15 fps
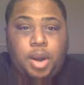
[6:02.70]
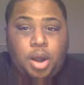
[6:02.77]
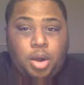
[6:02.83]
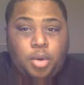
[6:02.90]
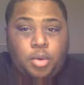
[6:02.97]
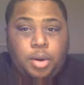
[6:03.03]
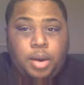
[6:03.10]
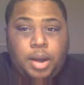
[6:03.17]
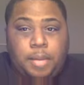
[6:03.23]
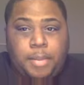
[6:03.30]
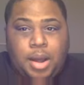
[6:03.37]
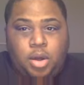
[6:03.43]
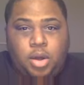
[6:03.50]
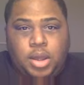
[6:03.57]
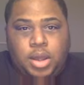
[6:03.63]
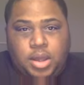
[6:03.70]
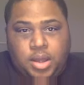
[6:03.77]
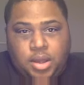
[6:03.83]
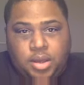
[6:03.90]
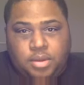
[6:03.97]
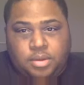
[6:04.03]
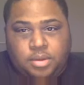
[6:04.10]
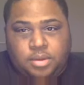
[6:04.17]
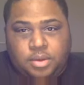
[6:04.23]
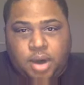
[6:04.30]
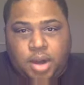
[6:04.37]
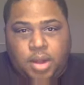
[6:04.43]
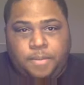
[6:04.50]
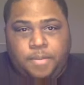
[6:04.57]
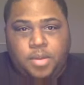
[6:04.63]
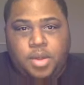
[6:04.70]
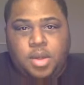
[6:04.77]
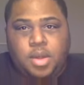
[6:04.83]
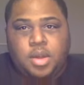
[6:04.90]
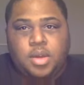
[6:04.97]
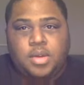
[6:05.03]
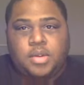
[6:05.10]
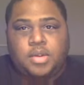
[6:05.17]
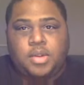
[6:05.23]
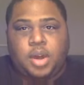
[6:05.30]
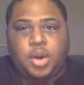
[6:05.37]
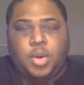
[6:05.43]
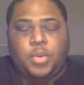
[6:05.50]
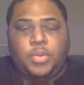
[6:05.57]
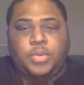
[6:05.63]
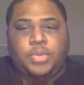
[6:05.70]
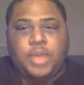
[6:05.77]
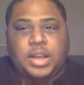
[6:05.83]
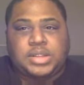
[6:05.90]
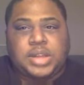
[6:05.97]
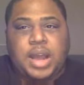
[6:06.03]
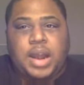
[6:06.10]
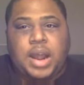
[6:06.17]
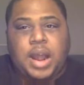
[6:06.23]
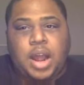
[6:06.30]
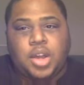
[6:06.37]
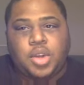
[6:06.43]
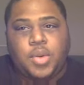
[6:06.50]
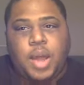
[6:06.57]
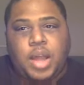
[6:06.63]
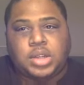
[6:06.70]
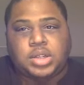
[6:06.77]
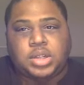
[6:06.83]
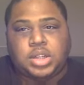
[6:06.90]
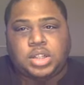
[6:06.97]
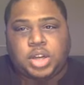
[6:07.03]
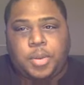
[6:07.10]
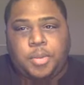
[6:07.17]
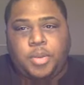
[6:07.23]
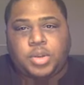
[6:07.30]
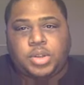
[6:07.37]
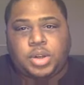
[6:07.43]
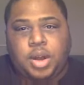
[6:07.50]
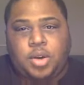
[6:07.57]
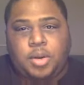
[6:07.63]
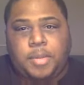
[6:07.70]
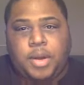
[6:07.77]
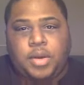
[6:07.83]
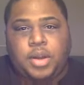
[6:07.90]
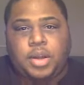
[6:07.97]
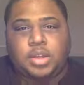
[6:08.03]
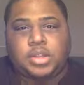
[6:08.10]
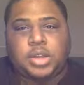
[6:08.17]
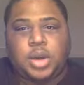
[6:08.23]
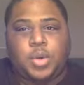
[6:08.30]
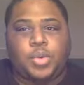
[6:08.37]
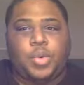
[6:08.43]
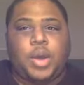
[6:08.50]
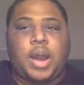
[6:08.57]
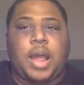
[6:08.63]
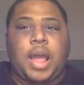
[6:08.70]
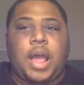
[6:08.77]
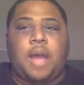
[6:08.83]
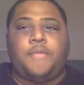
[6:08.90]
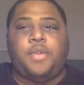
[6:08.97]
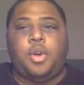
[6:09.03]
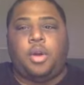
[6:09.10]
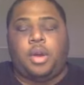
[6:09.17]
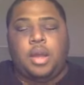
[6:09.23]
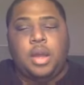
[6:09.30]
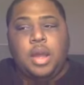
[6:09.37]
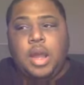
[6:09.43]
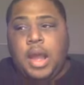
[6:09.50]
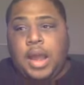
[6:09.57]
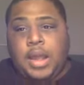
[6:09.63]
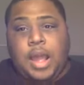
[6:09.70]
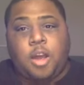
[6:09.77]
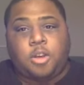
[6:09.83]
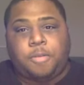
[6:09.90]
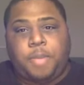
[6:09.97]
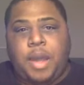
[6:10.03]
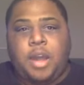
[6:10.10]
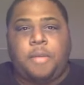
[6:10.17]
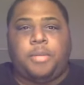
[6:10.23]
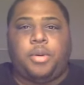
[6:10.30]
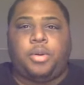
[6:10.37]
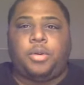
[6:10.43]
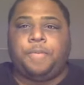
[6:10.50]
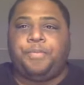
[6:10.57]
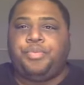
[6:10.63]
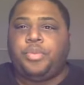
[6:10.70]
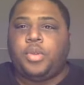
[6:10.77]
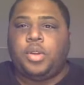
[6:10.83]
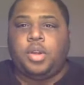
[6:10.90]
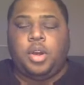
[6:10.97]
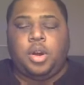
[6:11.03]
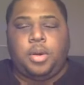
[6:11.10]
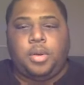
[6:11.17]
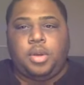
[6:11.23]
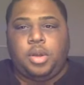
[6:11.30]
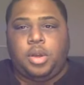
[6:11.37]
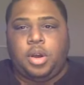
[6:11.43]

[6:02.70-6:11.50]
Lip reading: loan amount is, right? So that's kind of how you actually determine what your loan amount is. So you got to have your accounts payable. You